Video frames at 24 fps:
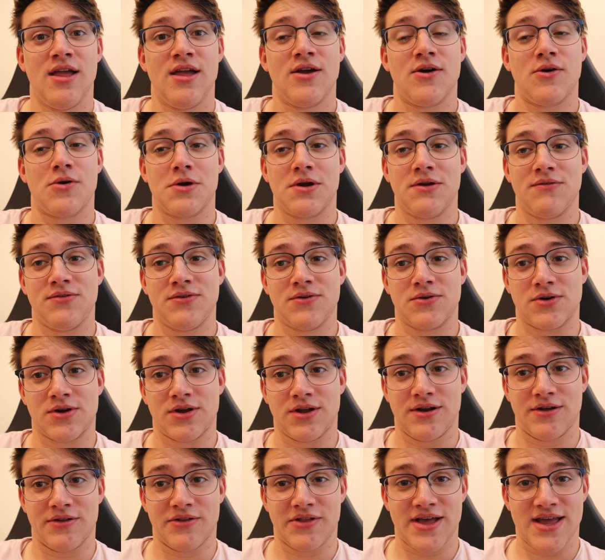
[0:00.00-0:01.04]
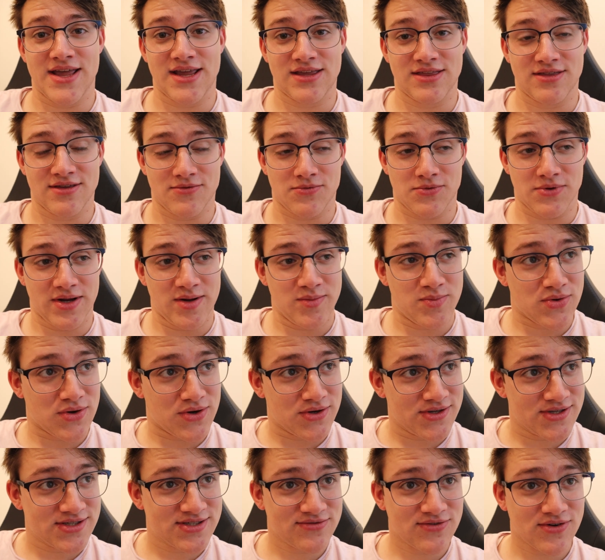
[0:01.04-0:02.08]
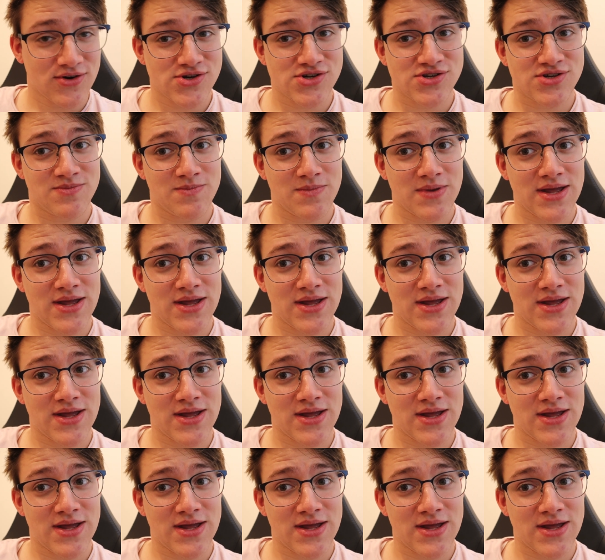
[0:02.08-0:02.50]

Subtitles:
Or if you're gonna like the reproduced version